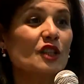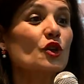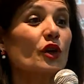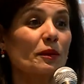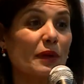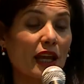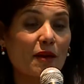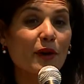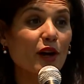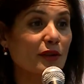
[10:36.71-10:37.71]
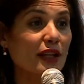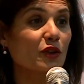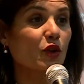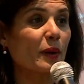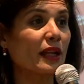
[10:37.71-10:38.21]
So he became part of that
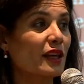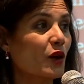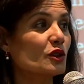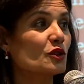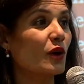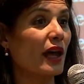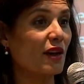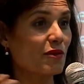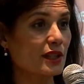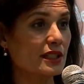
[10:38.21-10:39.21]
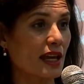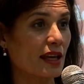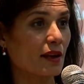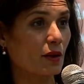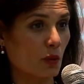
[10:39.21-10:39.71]
group, and he also every
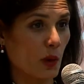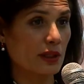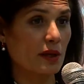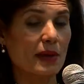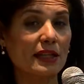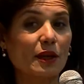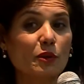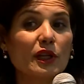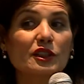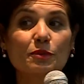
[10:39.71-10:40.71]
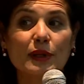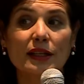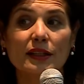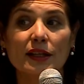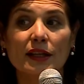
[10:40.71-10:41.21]
day when they met, they would
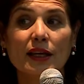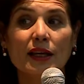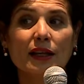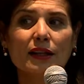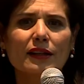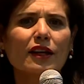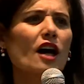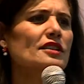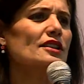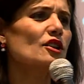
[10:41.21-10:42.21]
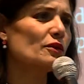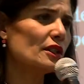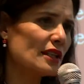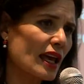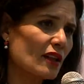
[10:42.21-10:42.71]
explain the causes of
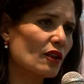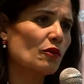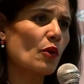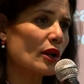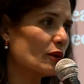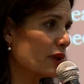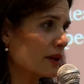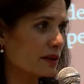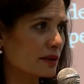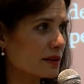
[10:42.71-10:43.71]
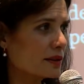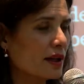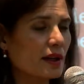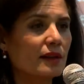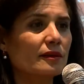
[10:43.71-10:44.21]
the death of one of the
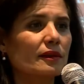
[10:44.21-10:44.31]
uh,